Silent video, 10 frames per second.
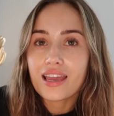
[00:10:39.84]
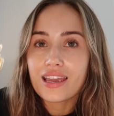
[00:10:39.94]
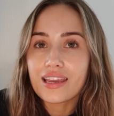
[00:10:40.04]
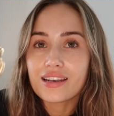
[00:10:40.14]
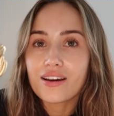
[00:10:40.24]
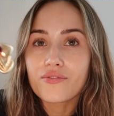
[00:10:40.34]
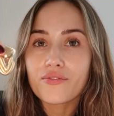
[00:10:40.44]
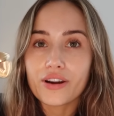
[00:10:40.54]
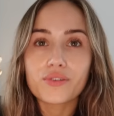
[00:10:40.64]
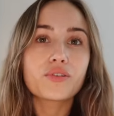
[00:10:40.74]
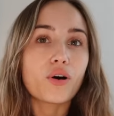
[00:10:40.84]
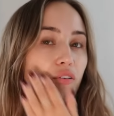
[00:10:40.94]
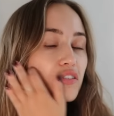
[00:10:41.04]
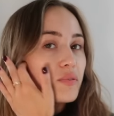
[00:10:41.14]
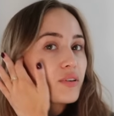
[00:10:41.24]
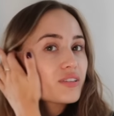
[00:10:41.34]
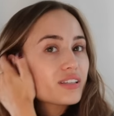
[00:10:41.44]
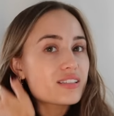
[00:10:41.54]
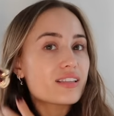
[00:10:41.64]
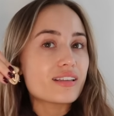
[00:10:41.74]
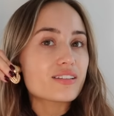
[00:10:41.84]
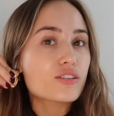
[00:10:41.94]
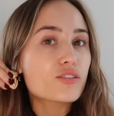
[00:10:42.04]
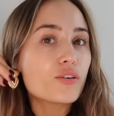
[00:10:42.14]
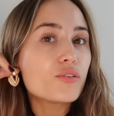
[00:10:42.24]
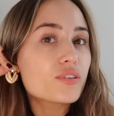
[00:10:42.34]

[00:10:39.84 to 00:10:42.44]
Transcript: in a real gold, because I just think these are so